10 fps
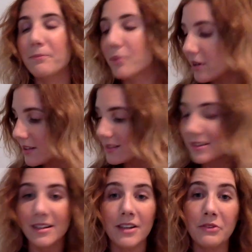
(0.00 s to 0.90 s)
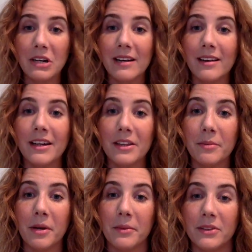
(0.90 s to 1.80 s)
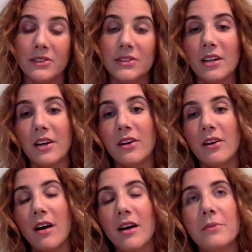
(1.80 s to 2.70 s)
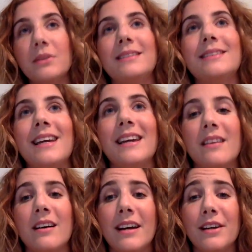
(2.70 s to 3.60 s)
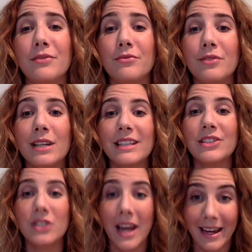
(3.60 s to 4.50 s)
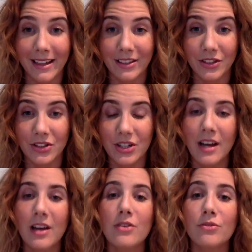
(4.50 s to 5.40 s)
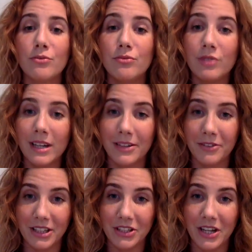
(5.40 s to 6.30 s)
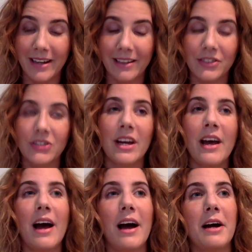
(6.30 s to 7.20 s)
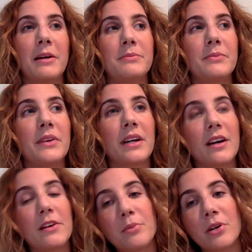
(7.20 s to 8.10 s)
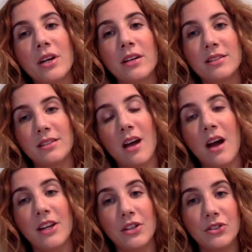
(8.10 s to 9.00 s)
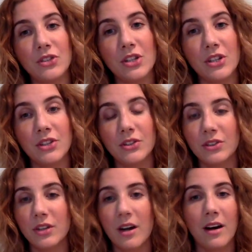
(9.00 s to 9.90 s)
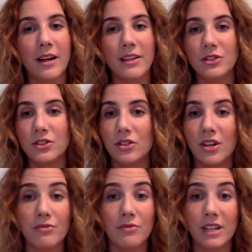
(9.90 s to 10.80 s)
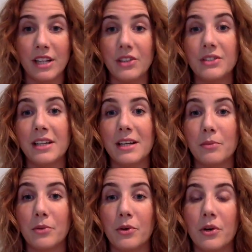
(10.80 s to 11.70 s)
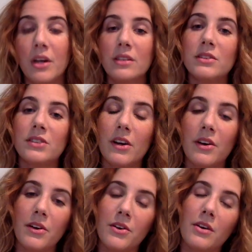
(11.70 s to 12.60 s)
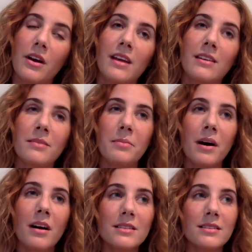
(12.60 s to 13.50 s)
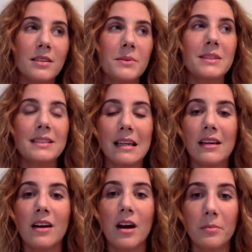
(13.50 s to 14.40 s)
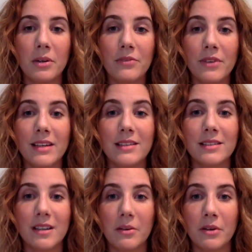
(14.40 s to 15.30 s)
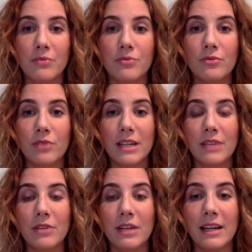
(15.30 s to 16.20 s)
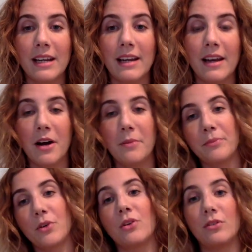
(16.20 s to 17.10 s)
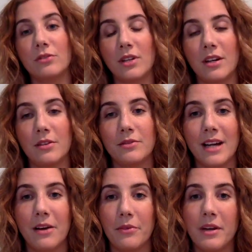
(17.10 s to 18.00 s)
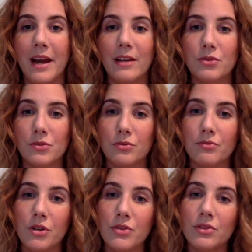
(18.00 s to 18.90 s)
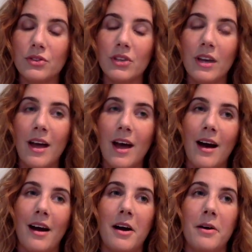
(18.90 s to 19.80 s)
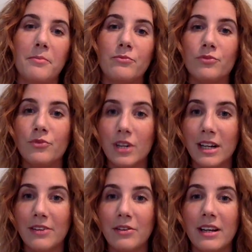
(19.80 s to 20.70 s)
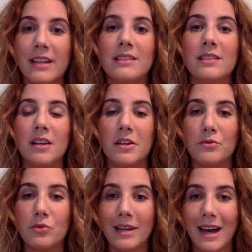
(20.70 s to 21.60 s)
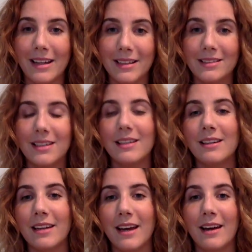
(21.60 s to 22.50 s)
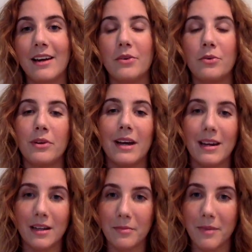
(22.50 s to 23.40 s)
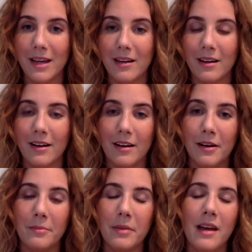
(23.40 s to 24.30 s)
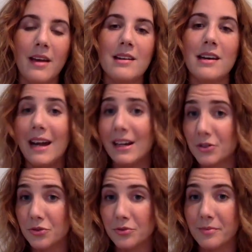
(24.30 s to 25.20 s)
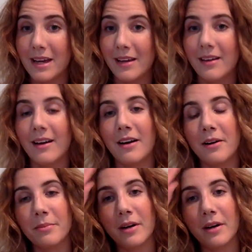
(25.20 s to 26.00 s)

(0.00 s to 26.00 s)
Products that I really like at the moment. So I would say that I have really changed, really, really changed. The kind of products that I used to use, I don't really use anymore. So in the past, I would say couple of years now, I've really, really gone kind of down the natural route. Really, really into kind of organic skincare, organic makeup, natural makeup.